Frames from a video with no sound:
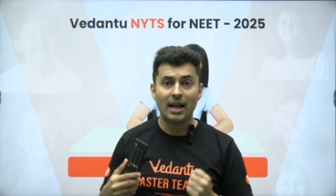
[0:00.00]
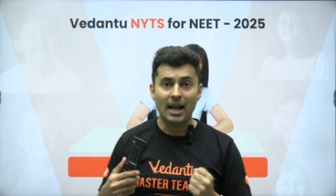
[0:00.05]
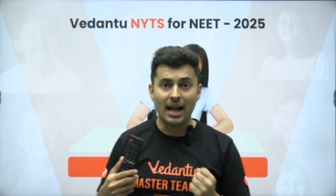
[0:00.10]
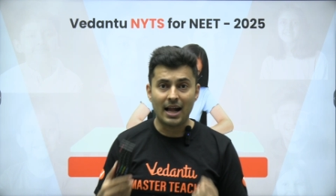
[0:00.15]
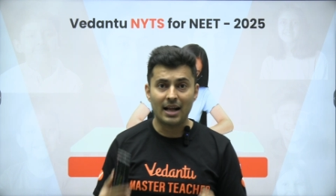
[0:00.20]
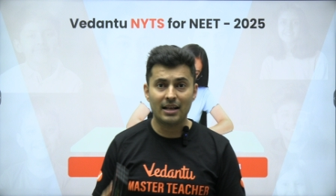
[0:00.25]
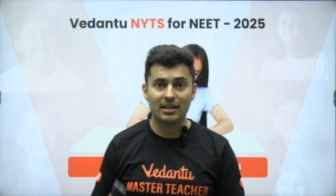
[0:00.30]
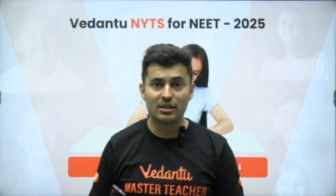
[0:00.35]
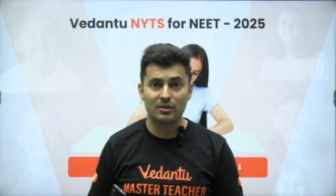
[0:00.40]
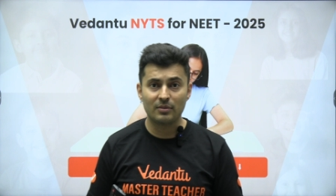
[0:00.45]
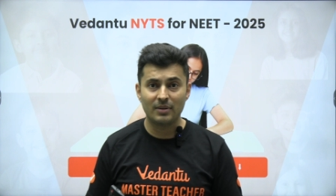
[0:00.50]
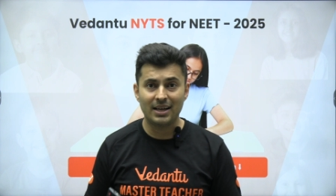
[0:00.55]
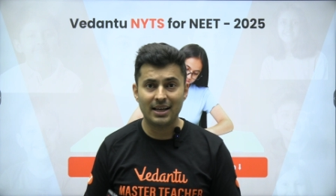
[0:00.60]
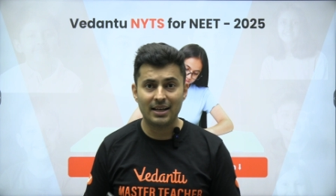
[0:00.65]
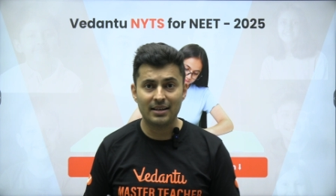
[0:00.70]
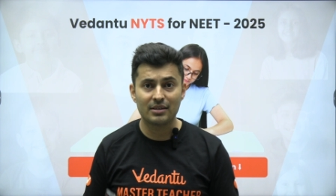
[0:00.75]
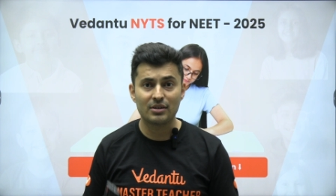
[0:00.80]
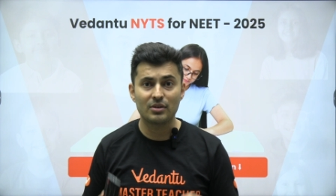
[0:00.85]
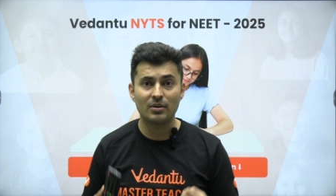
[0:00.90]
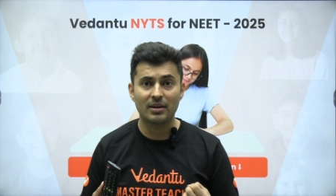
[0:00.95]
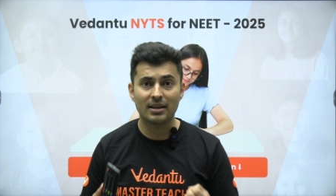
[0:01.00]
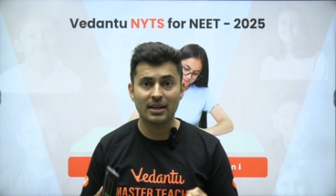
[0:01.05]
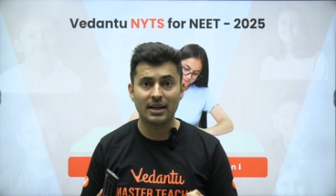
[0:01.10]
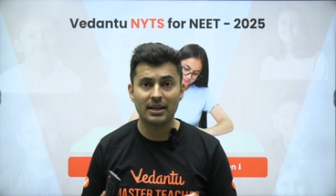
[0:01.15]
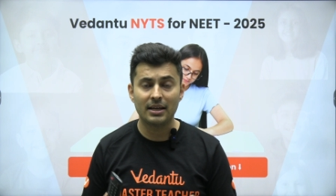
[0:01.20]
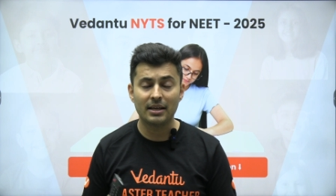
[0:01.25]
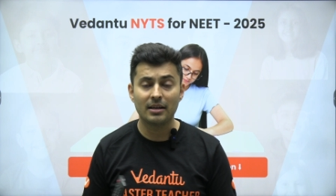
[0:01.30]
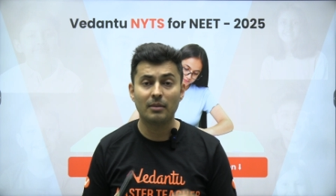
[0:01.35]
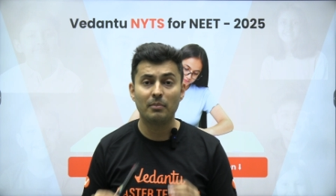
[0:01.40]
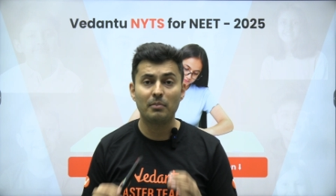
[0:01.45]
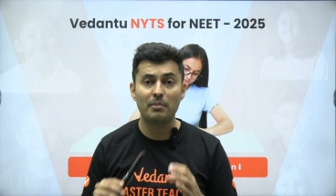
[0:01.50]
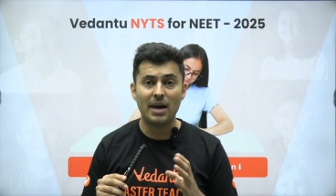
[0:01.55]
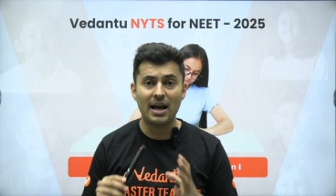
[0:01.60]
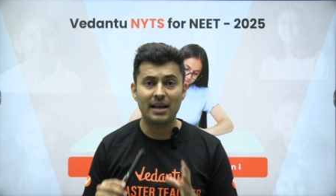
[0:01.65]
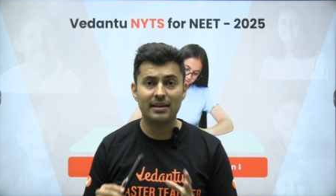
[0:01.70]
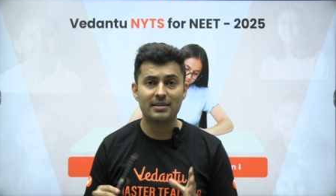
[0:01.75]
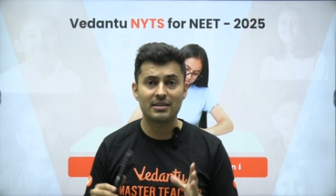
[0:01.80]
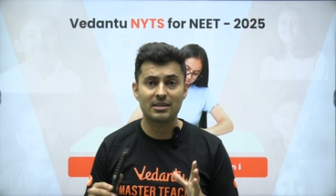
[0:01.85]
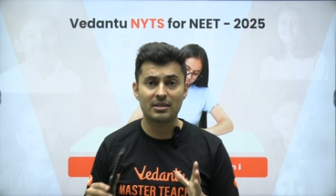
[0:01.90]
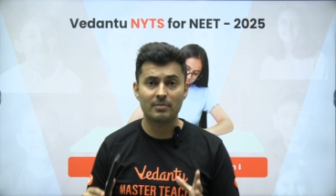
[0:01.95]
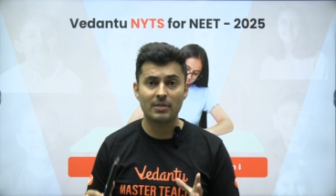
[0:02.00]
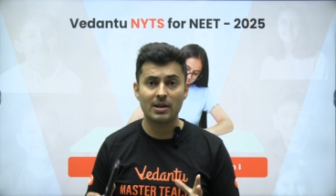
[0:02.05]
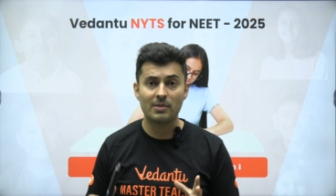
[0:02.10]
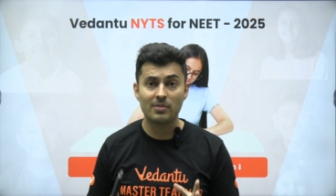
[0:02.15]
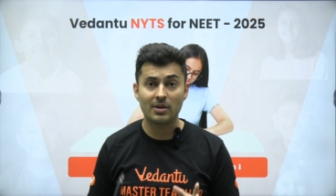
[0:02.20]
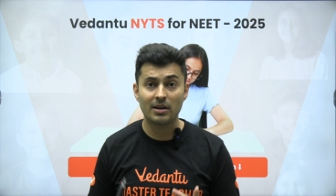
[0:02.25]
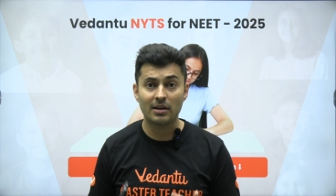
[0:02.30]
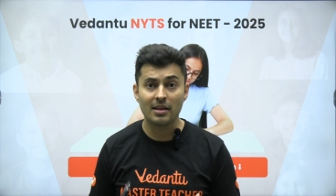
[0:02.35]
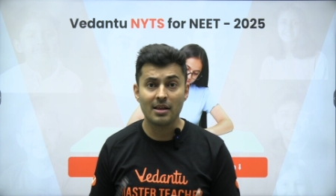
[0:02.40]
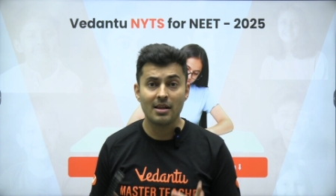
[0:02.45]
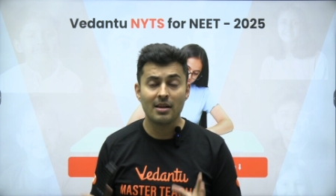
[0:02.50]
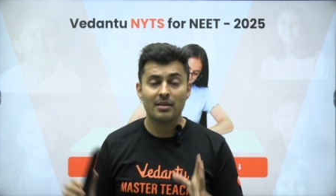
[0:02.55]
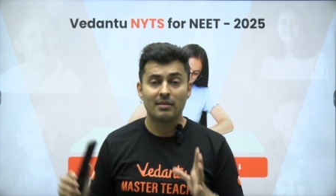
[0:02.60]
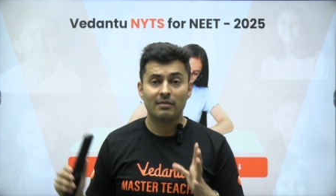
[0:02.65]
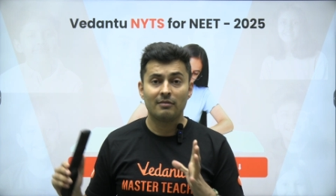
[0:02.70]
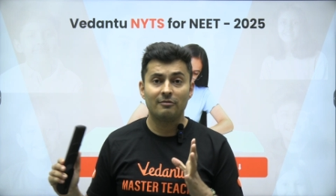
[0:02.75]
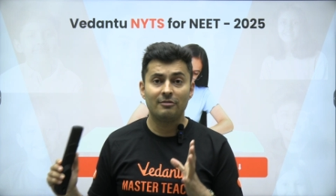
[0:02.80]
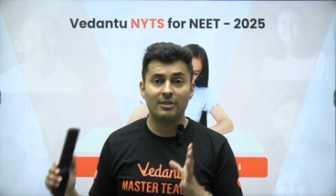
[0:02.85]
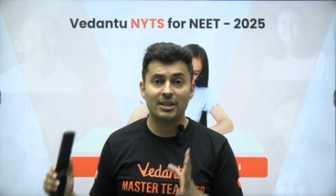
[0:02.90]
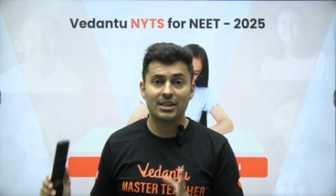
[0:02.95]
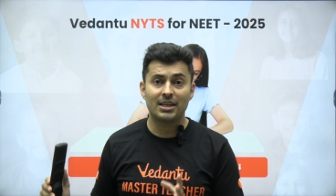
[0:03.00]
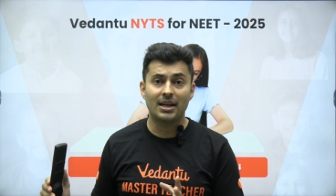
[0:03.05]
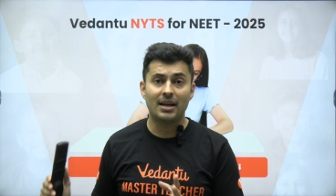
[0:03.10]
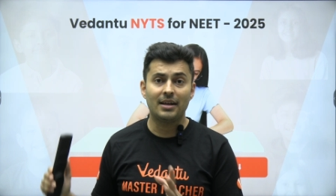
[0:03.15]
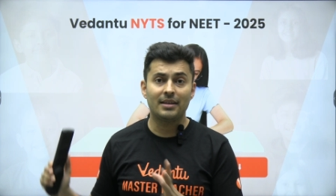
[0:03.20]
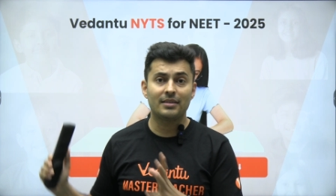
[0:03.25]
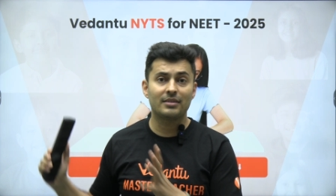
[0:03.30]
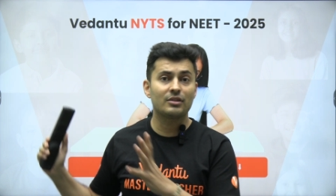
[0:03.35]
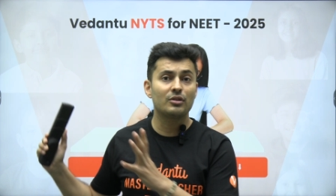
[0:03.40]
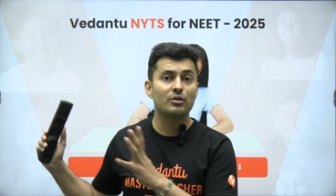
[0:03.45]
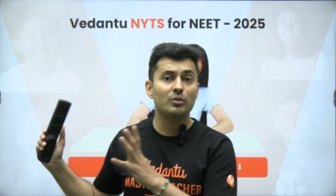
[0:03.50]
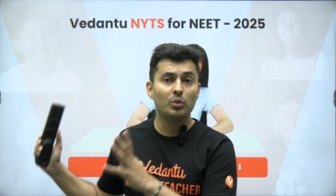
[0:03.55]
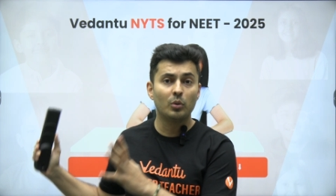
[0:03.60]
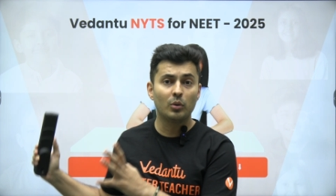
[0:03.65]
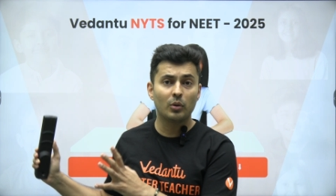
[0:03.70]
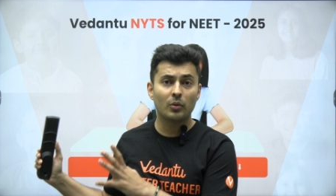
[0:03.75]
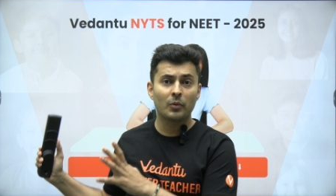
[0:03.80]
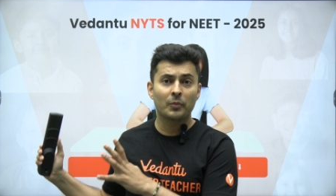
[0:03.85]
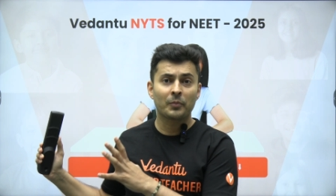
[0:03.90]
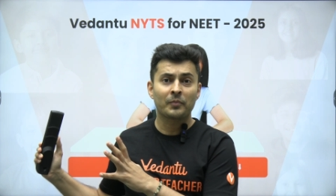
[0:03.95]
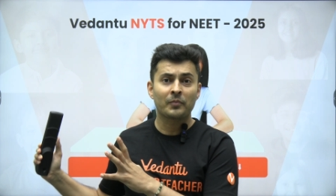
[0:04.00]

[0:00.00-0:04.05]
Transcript: as well as you are getting a balanced paper which has no